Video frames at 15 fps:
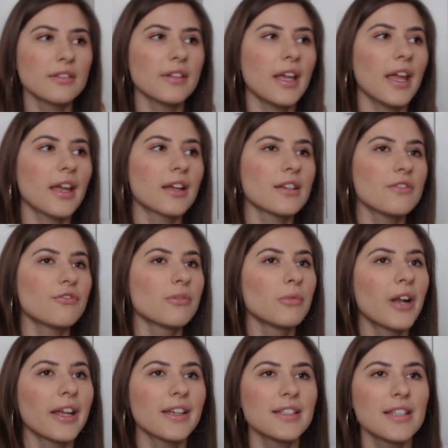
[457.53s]
and from what
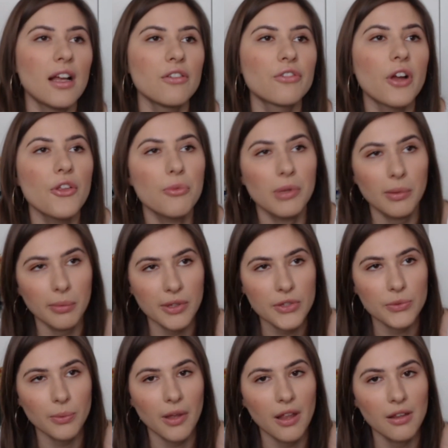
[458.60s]
I can tell for other people as
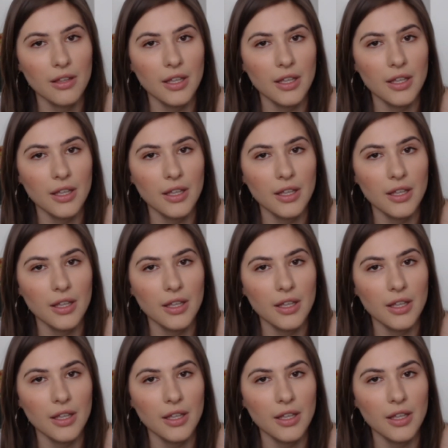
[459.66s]
well.